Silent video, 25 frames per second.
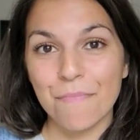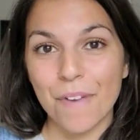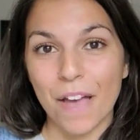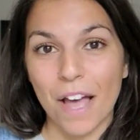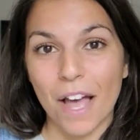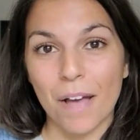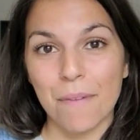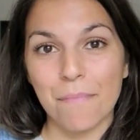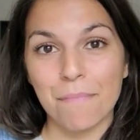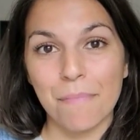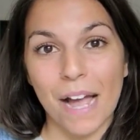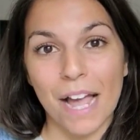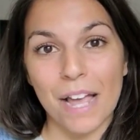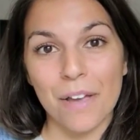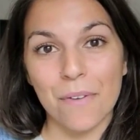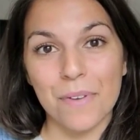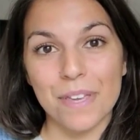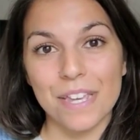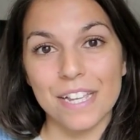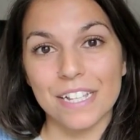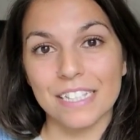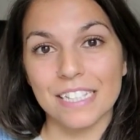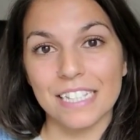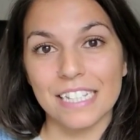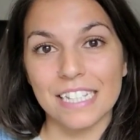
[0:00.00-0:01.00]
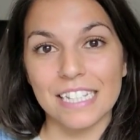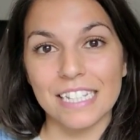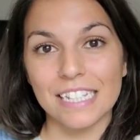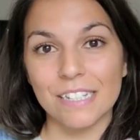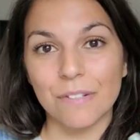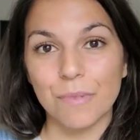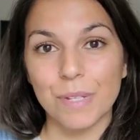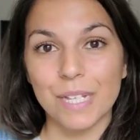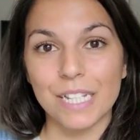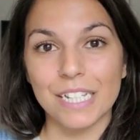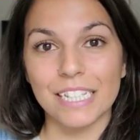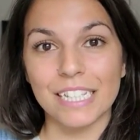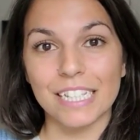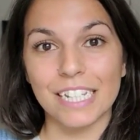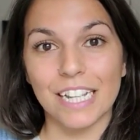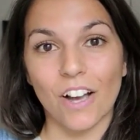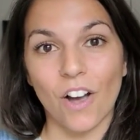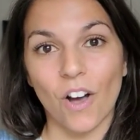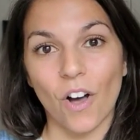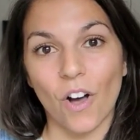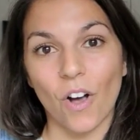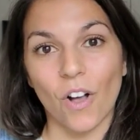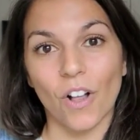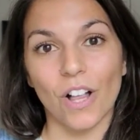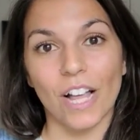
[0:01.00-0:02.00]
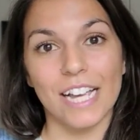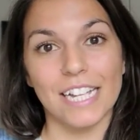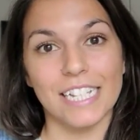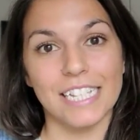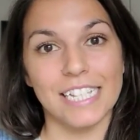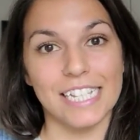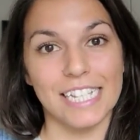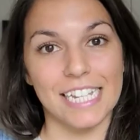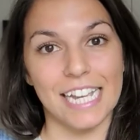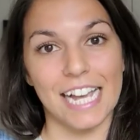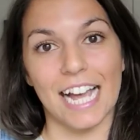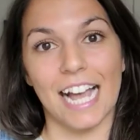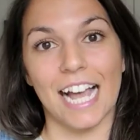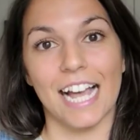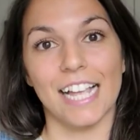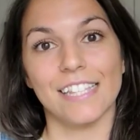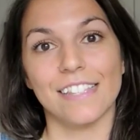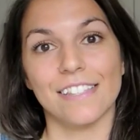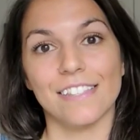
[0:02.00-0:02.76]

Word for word: bi-weekly, weekly haul idea.